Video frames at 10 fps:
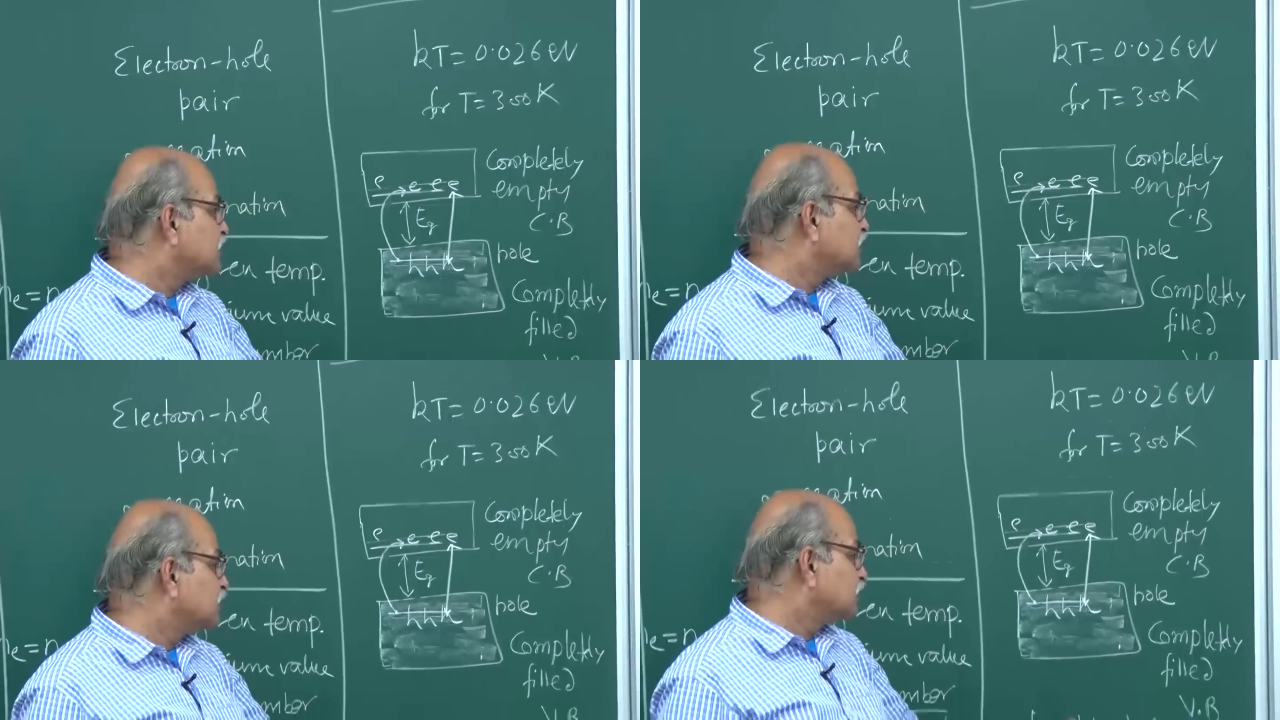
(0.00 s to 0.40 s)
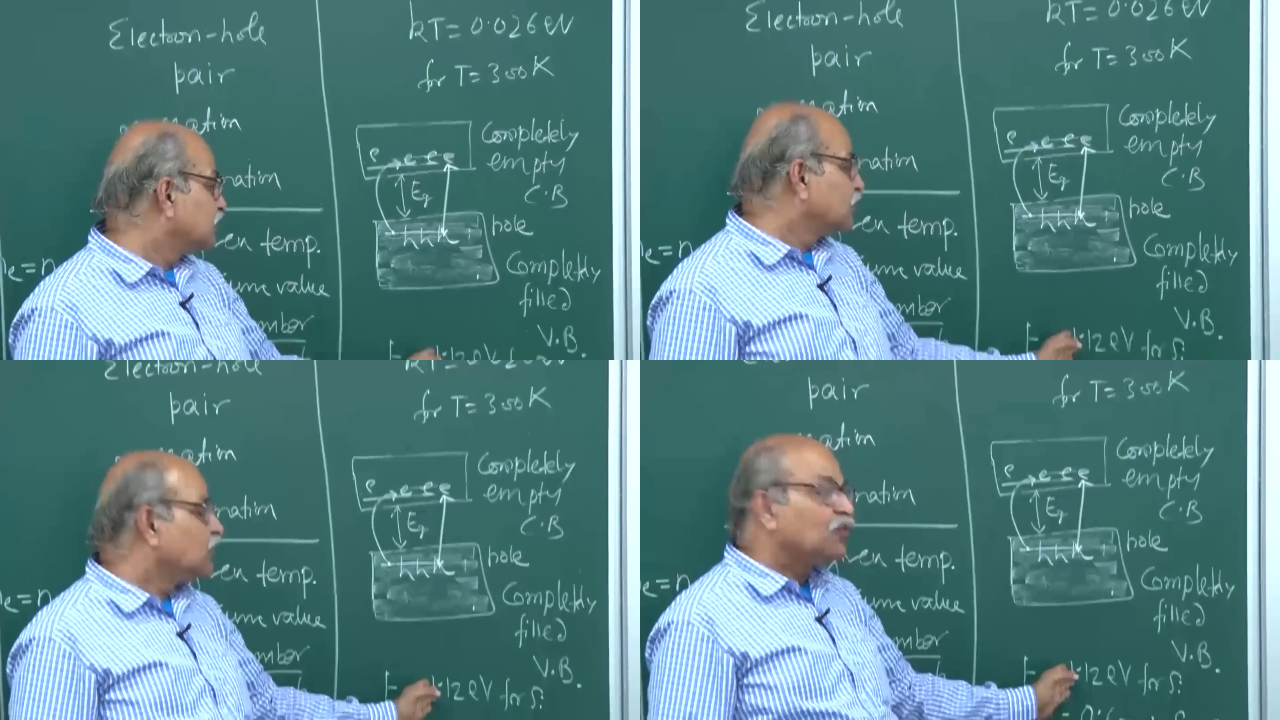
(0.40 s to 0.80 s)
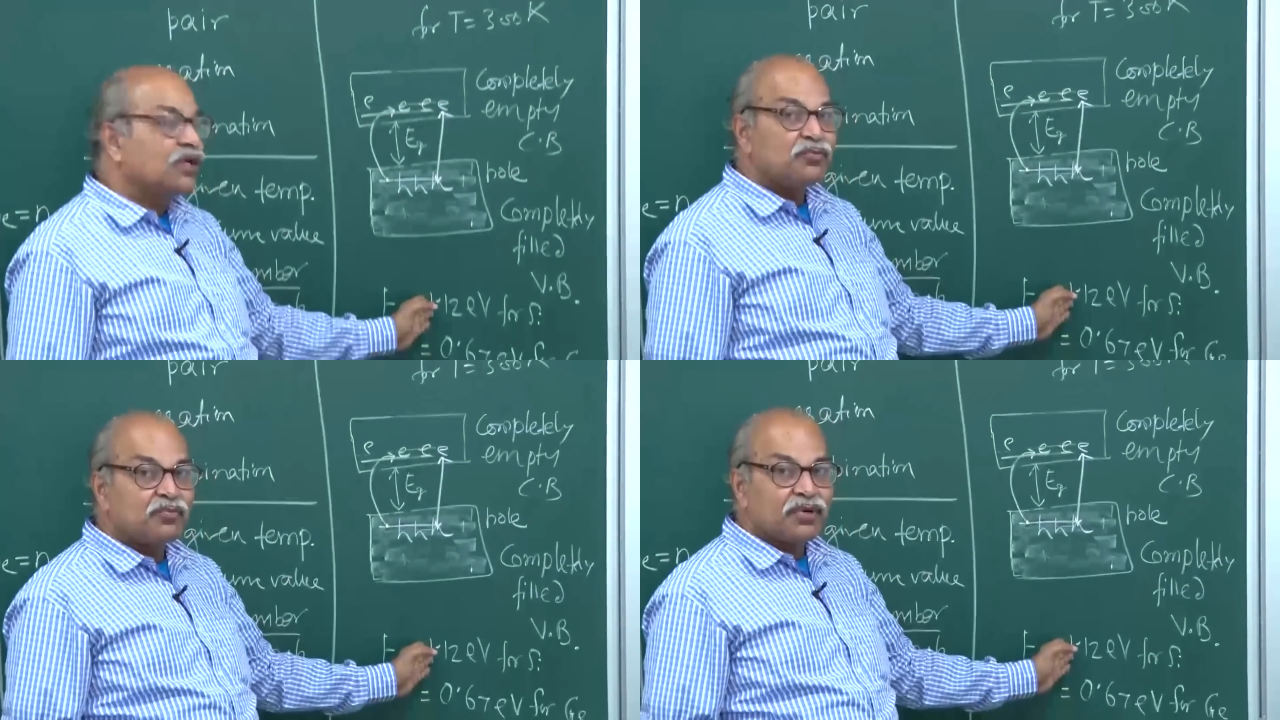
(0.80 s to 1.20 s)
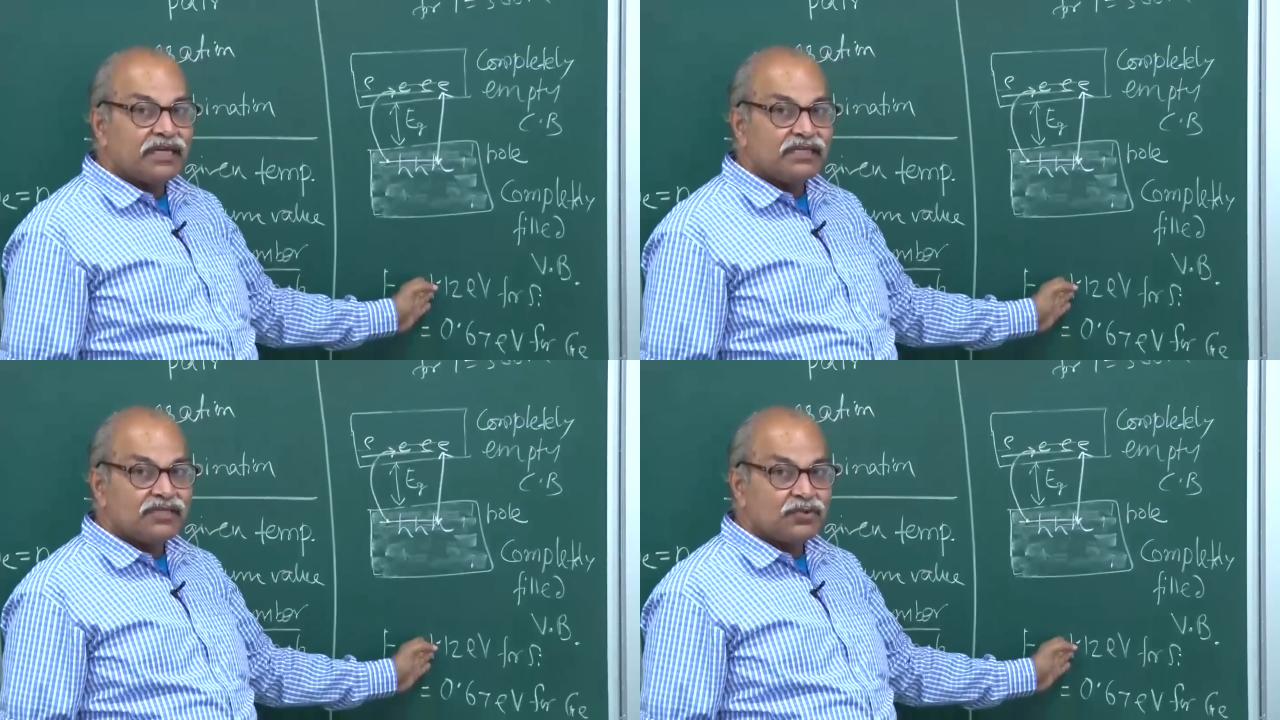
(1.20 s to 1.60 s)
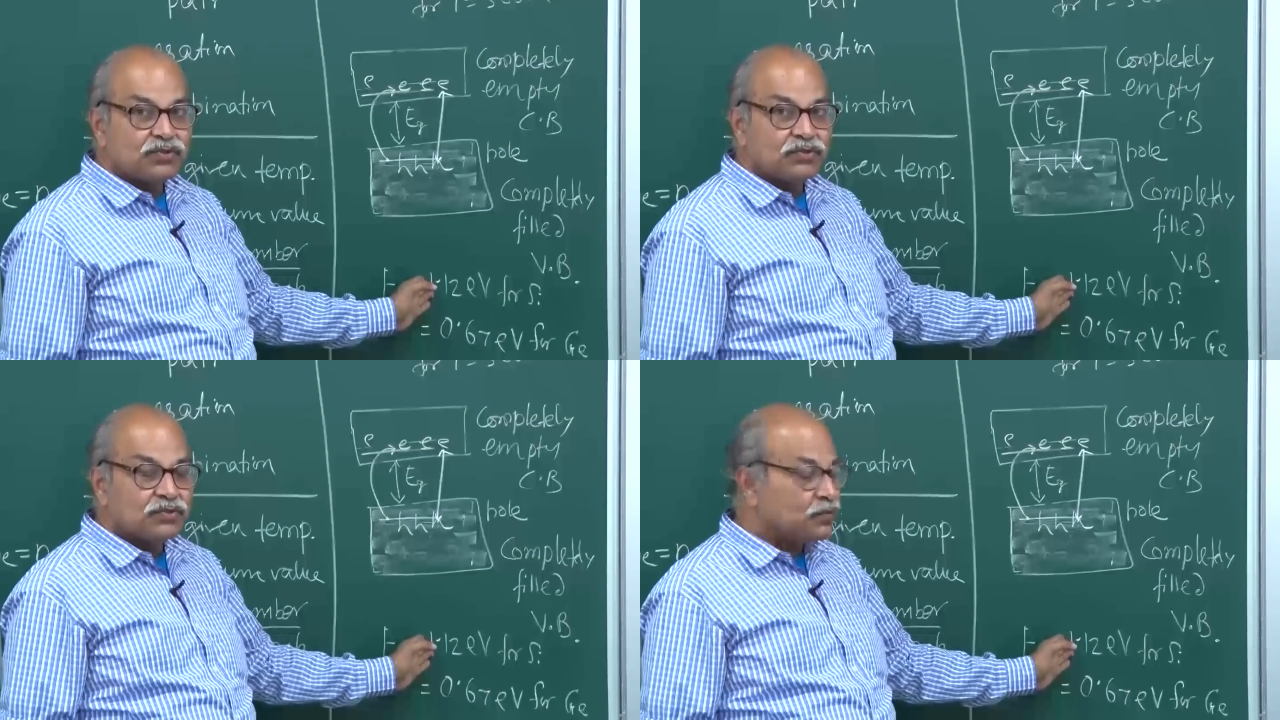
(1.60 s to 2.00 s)

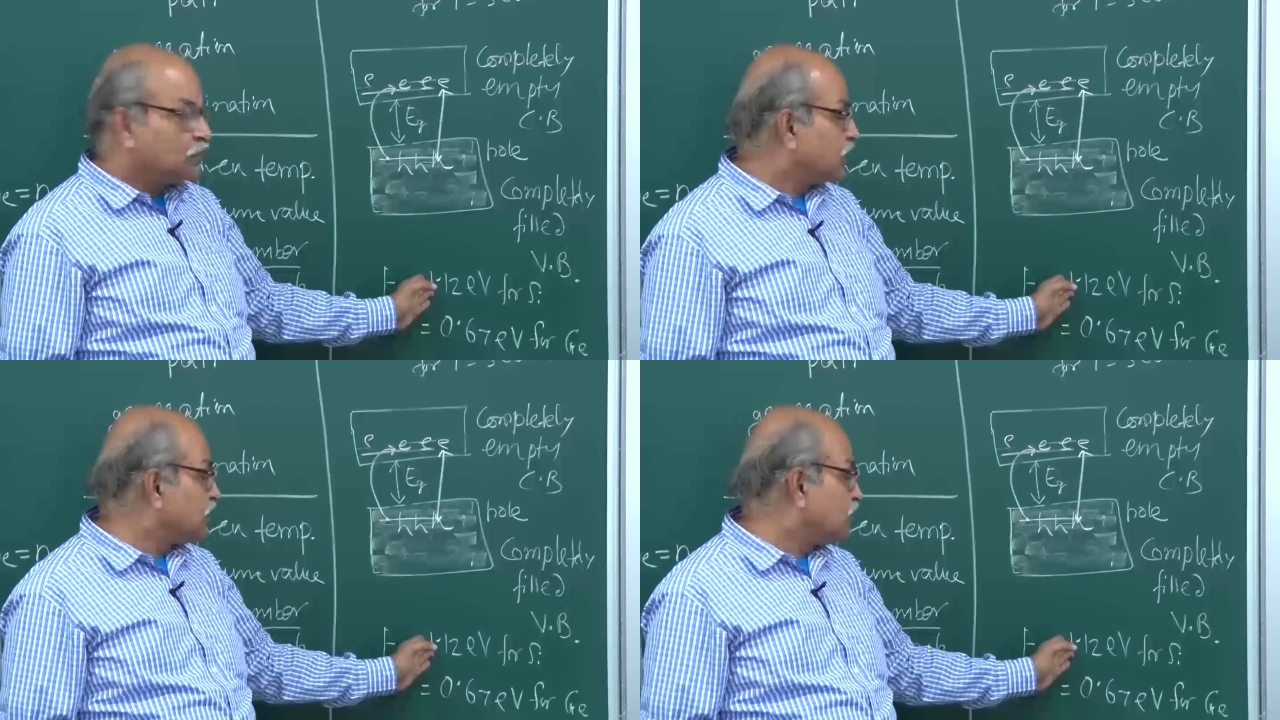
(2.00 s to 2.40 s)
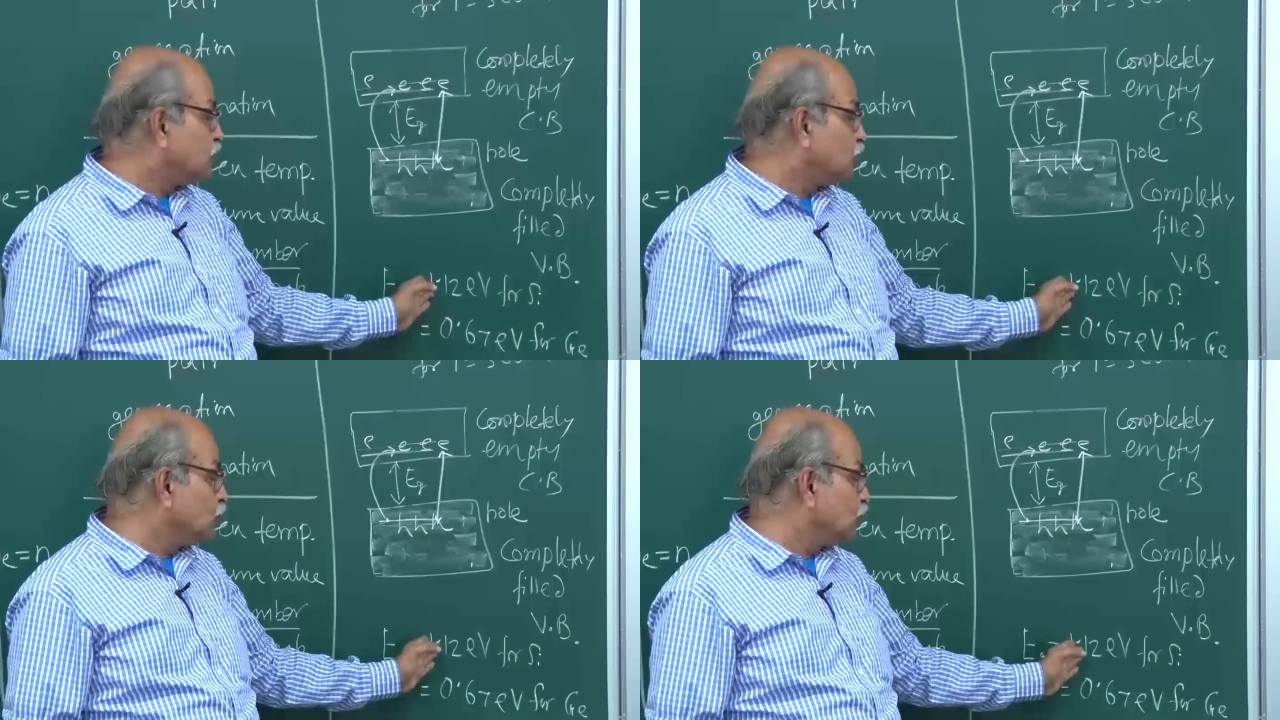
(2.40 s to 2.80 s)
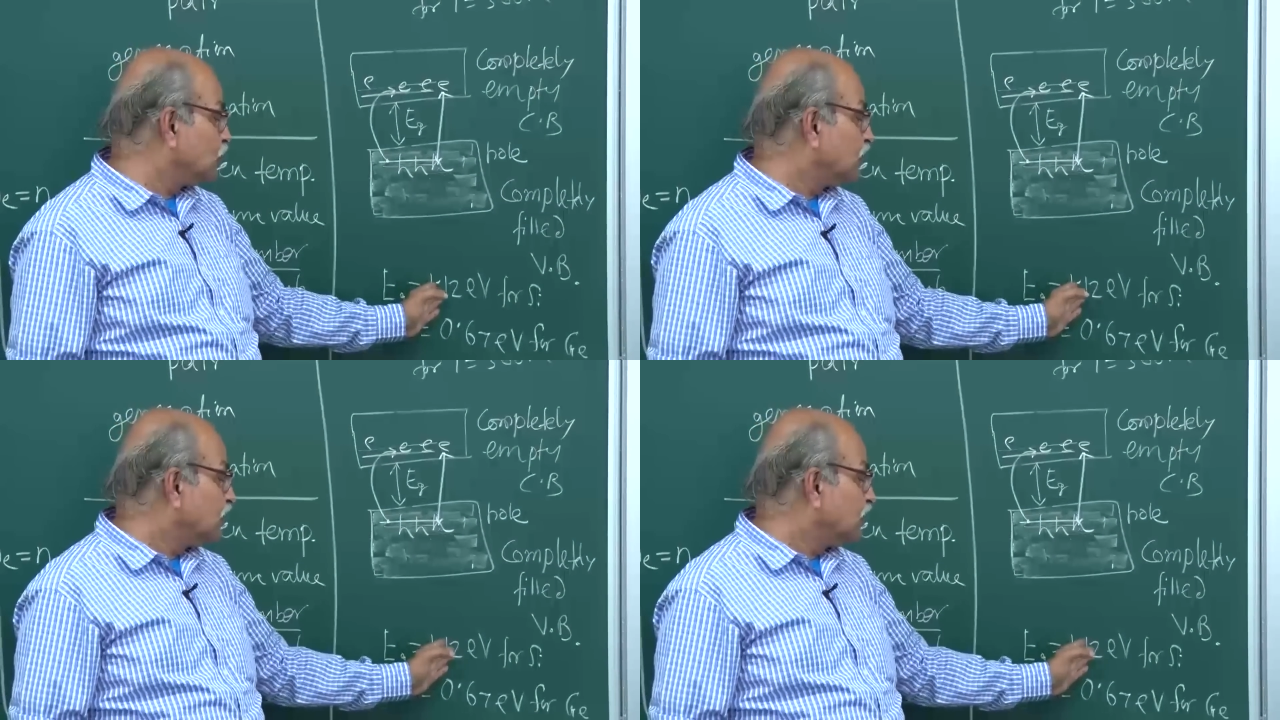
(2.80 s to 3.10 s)
1.12